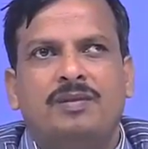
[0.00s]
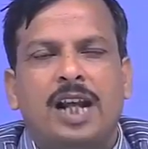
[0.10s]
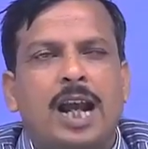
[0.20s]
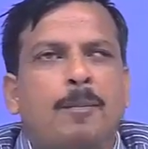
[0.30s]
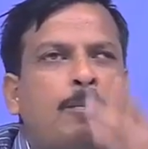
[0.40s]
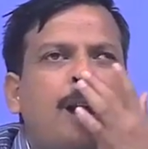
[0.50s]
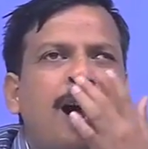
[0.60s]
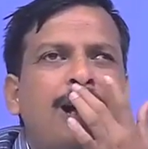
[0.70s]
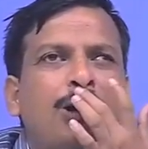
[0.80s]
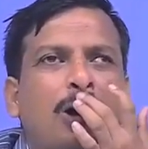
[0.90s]

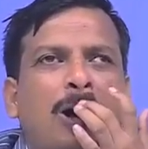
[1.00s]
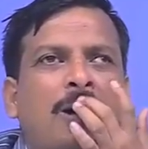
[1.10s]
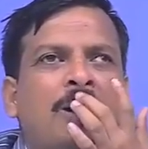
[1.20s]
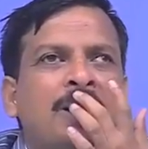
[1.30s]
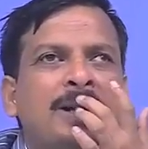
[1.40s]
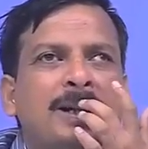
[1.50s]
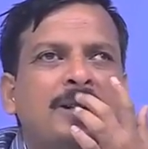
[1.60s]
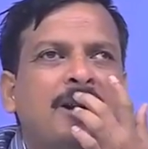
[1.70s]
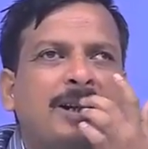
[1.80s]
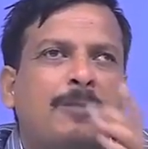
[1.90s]
Apply law is
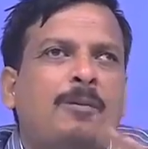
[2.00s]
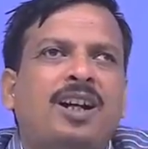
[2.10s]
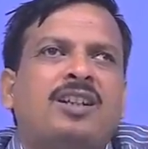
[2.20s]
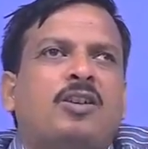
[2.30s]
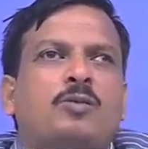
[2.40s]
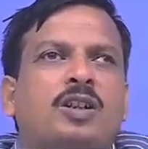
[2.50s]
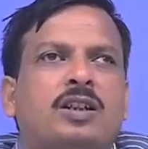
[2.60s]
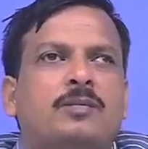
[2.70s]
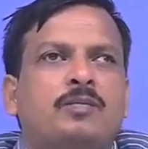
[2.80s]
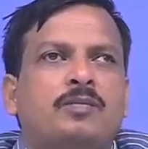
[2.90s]
not application objective.